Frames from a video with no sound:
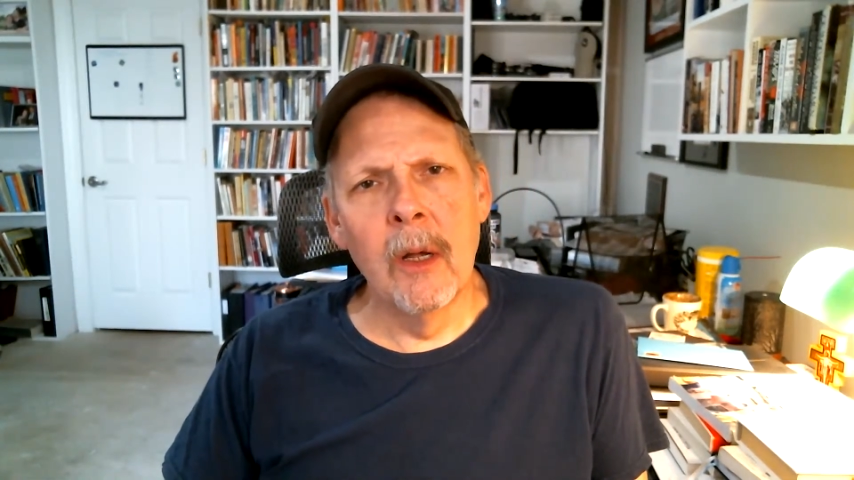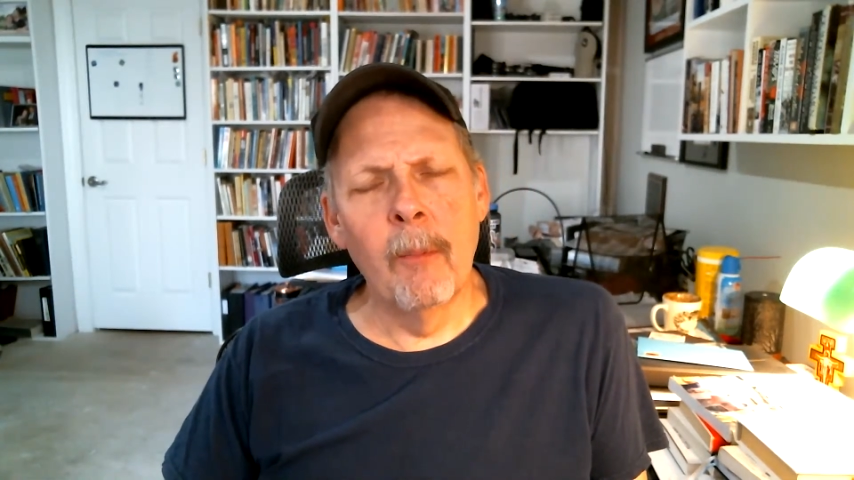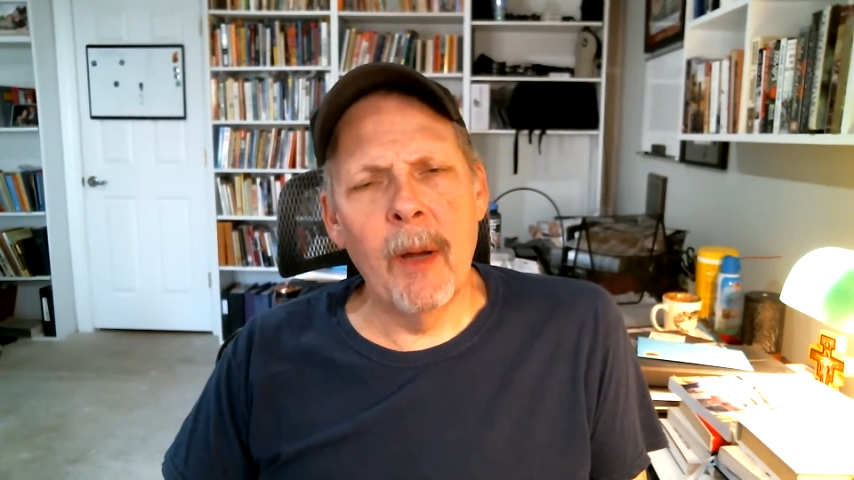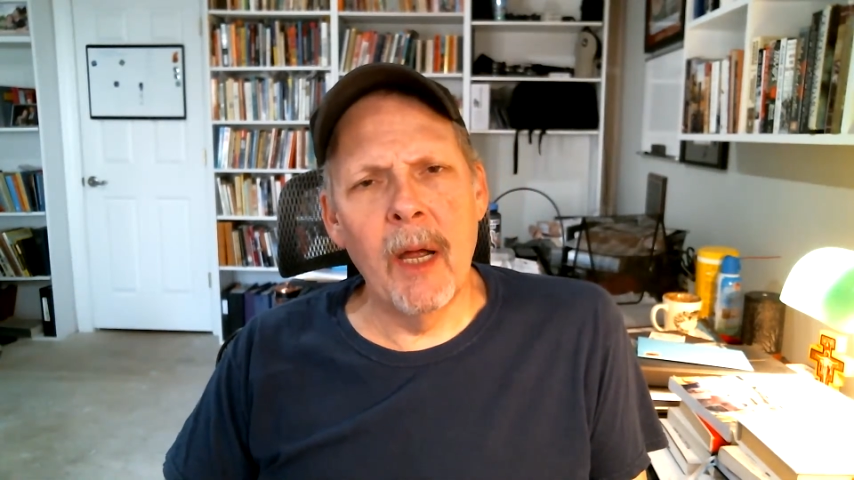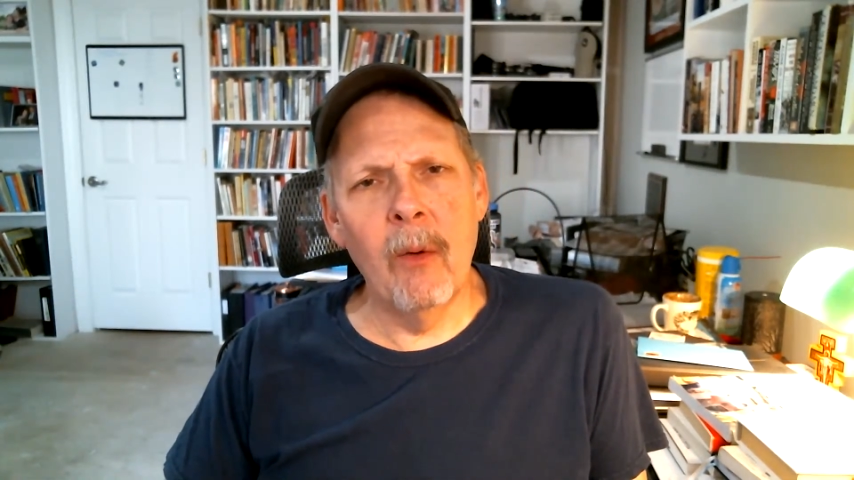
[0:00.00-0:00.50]

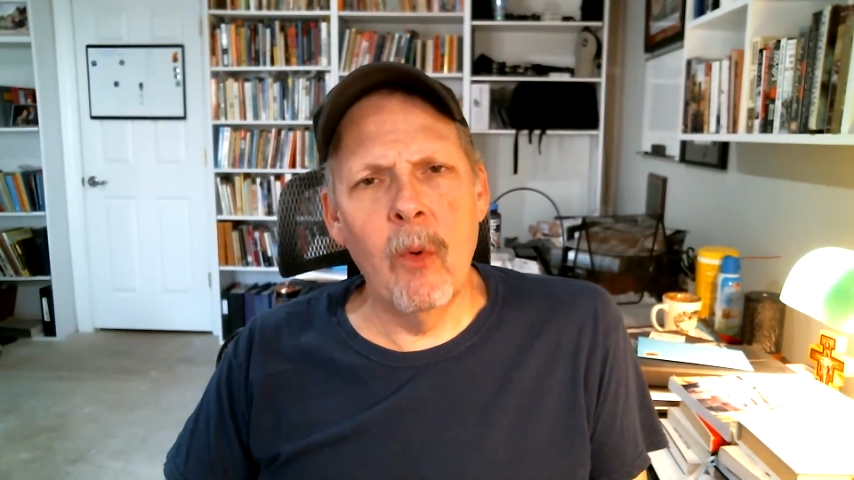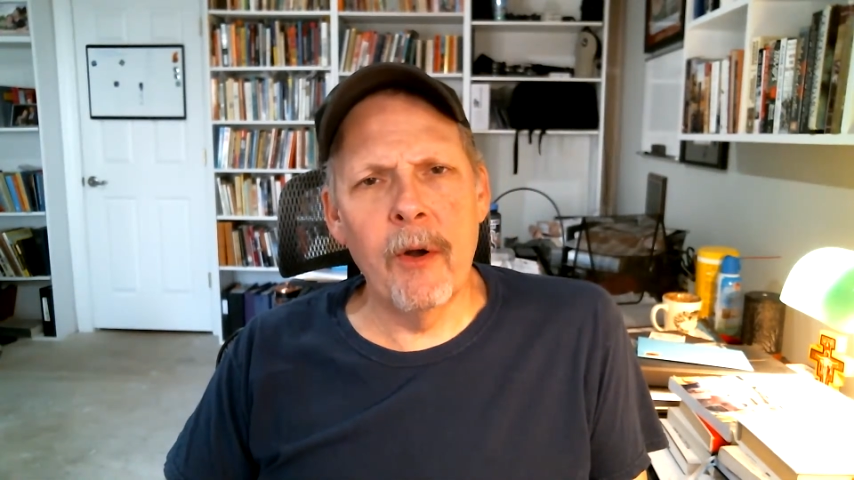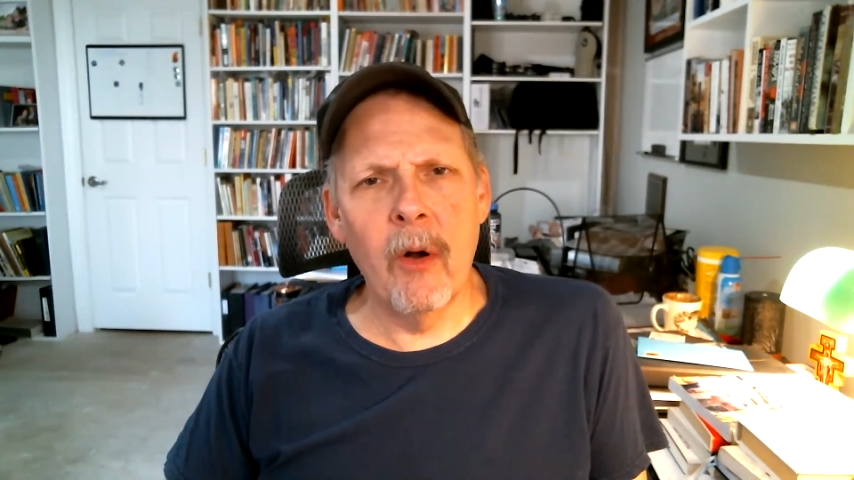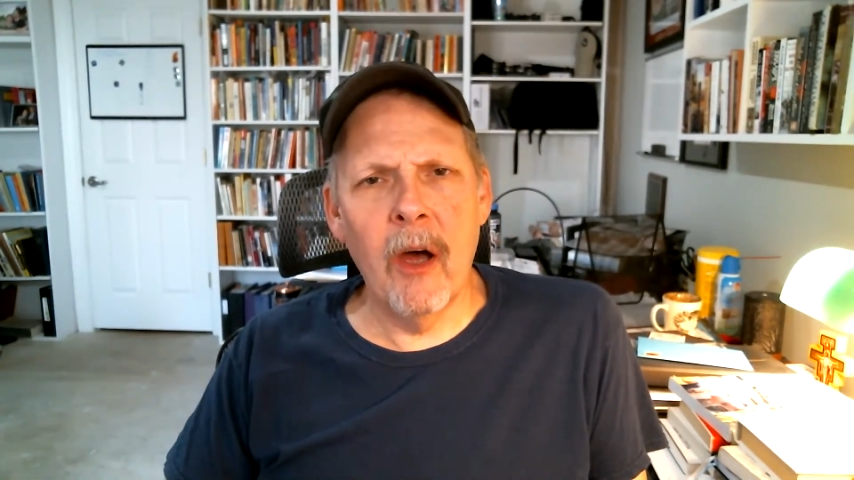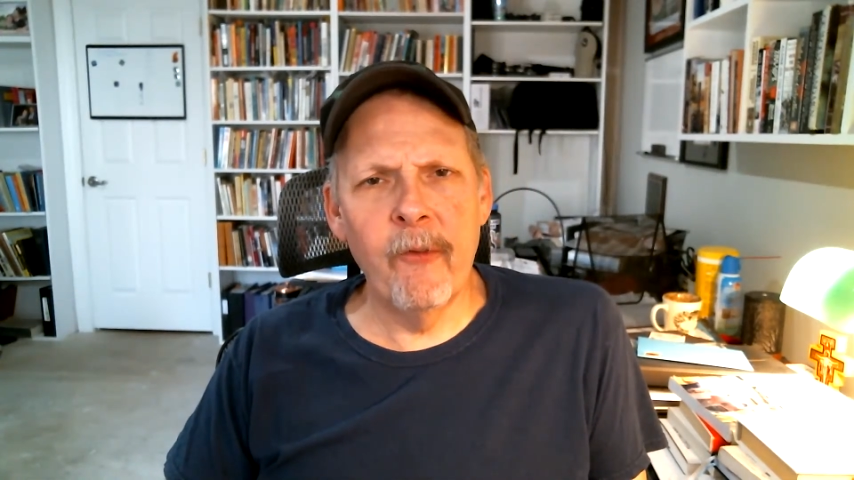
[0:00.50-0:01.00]
by what
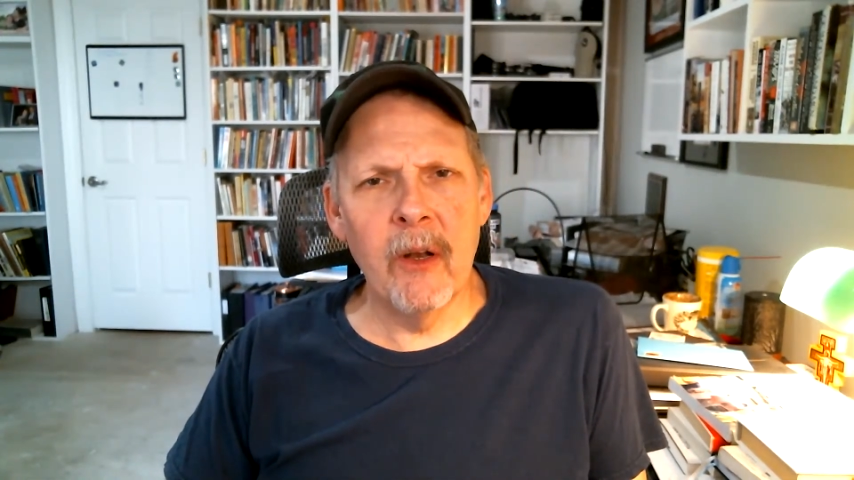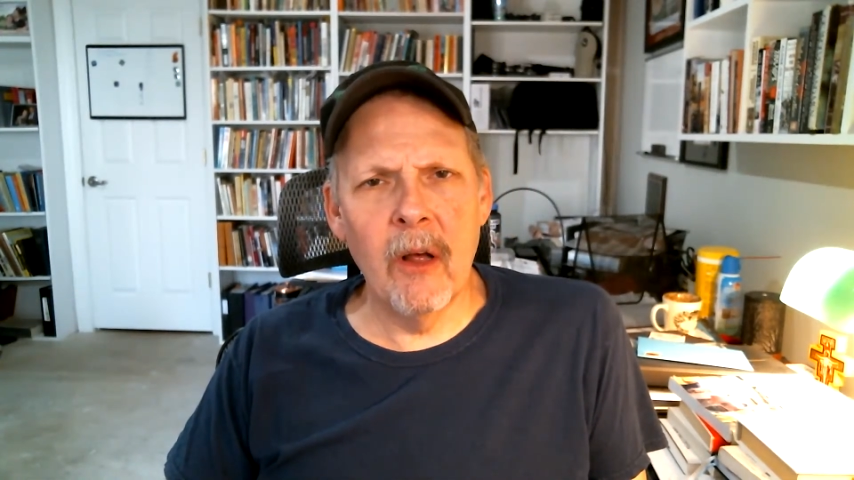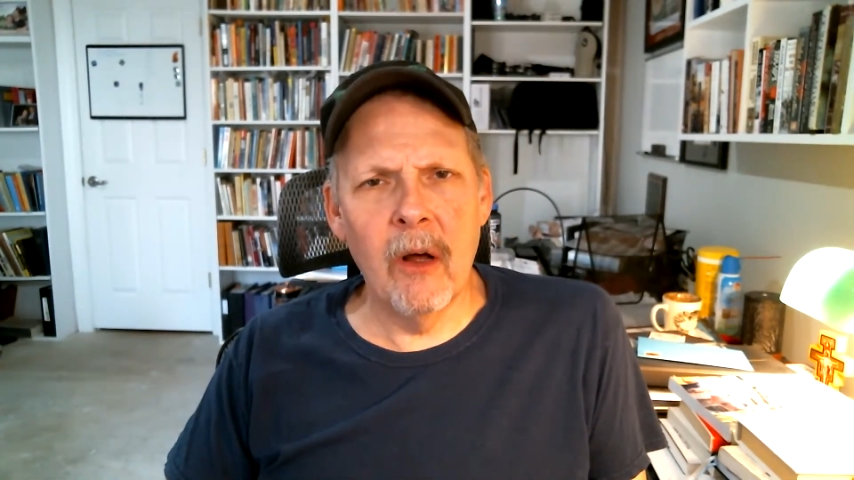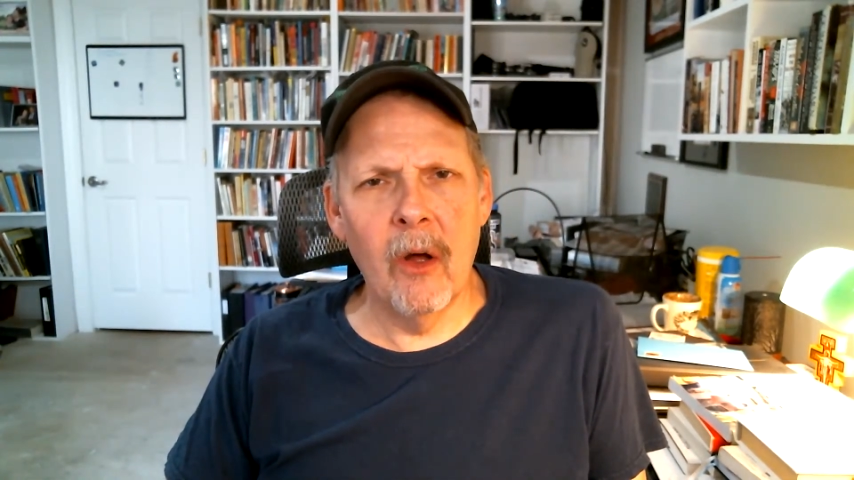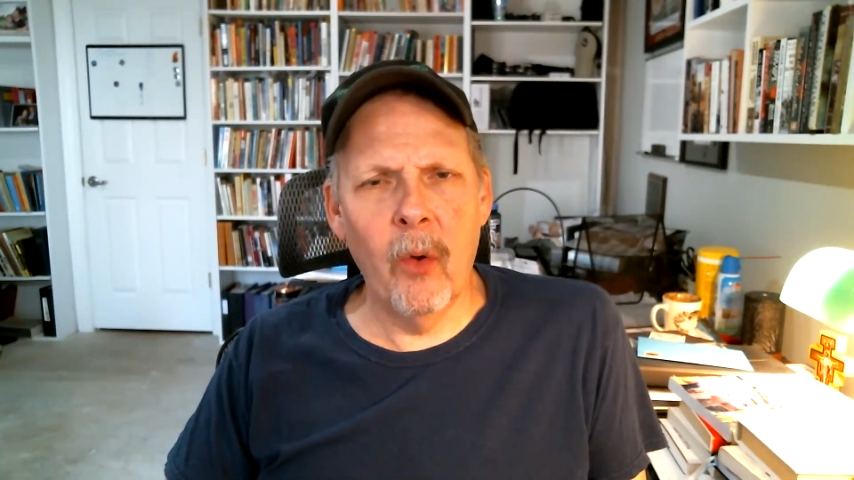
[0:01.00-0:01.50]
are often
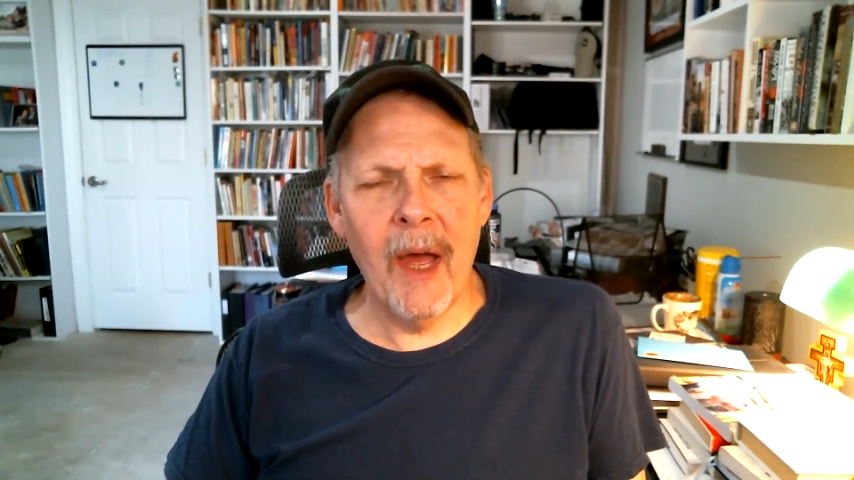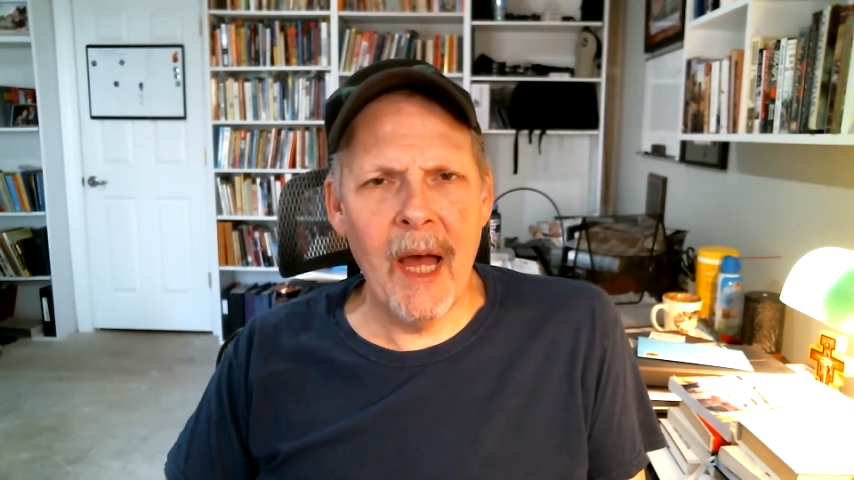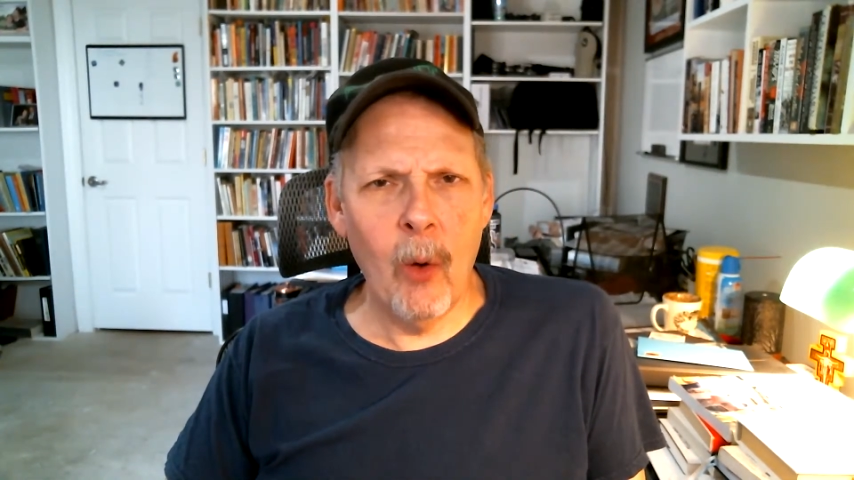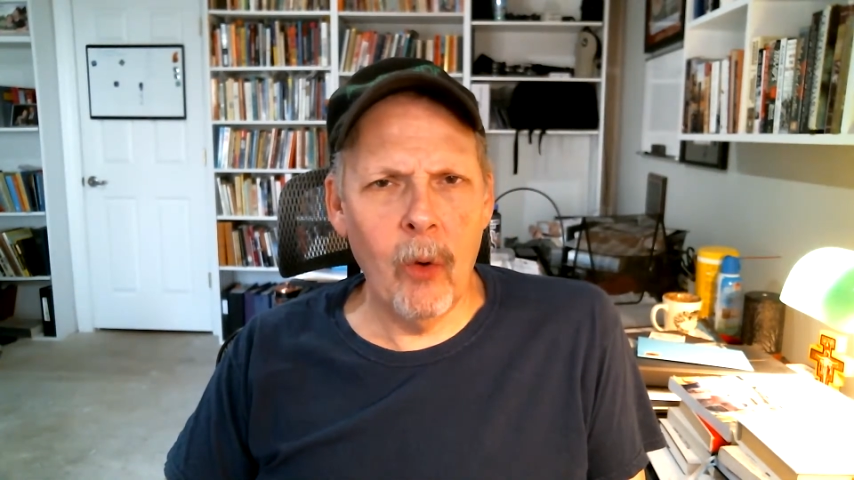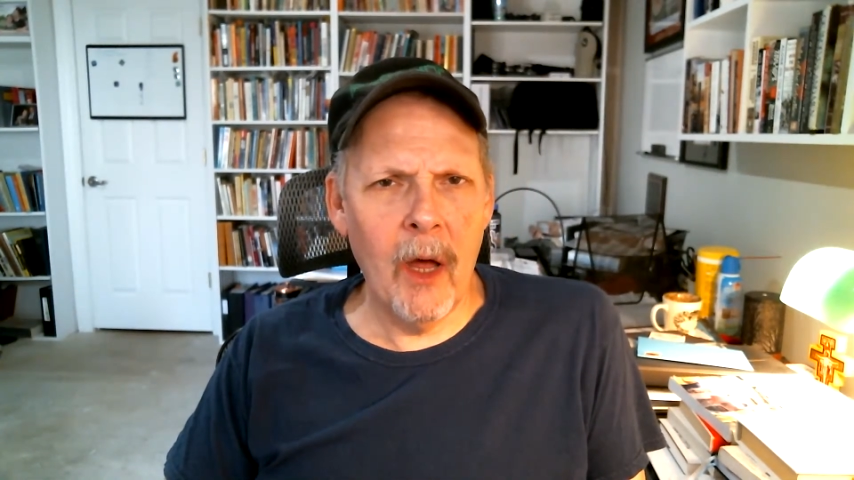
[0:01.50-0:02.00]
called
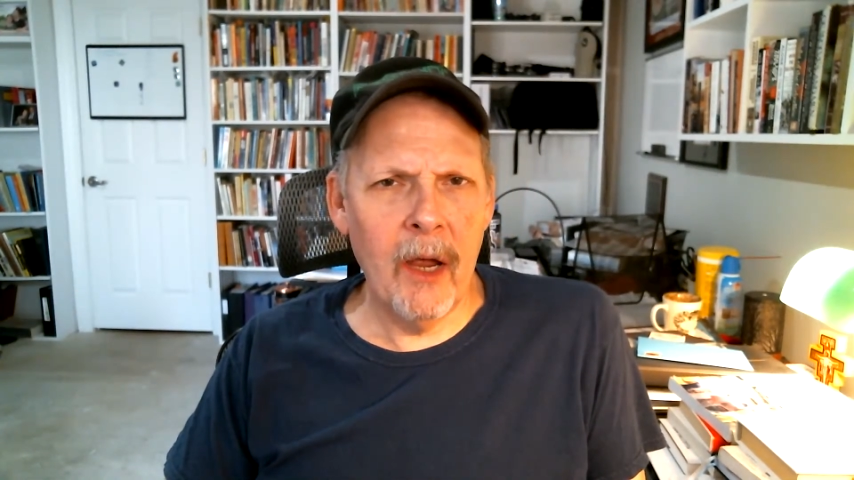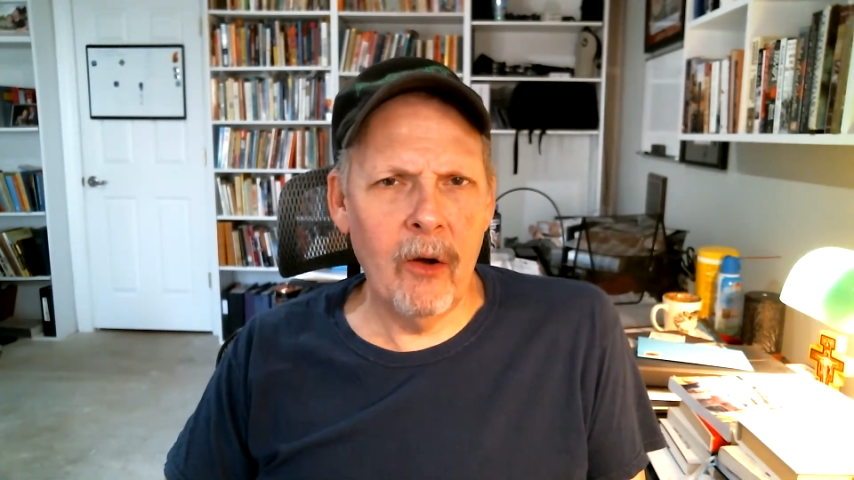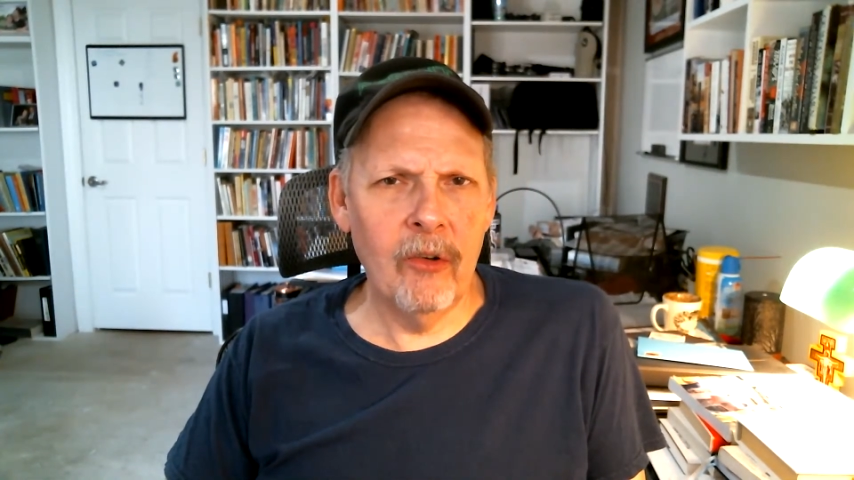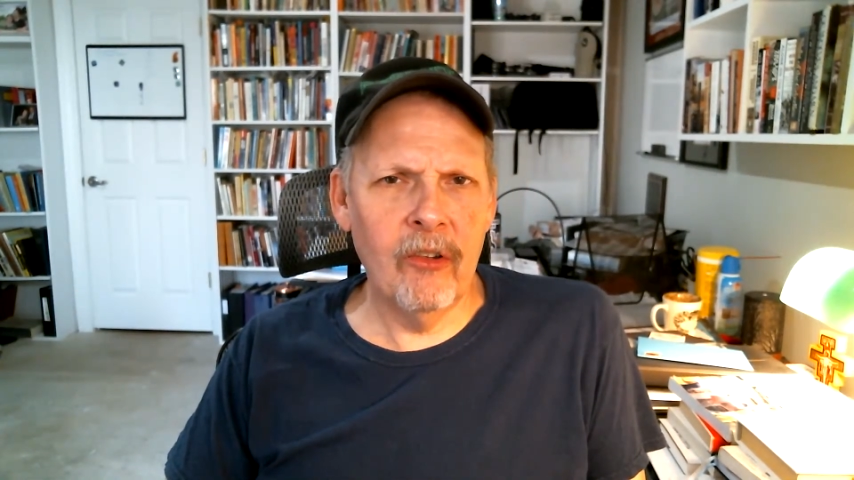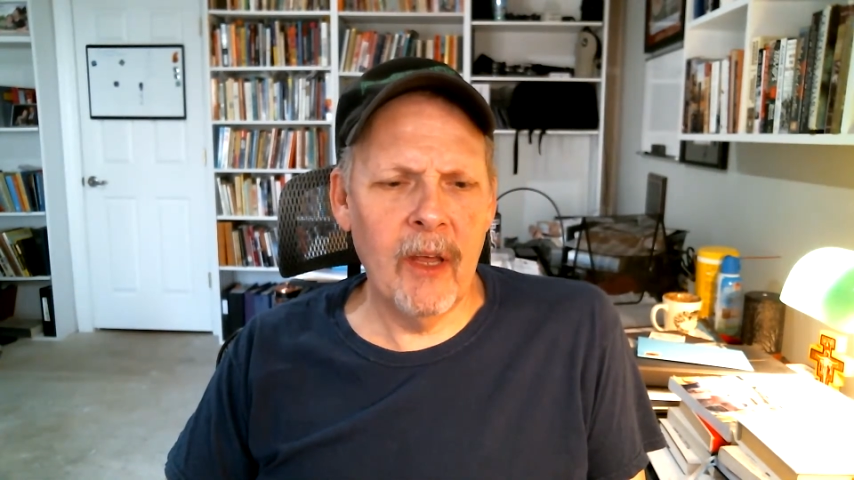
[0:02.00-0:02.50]
outliers.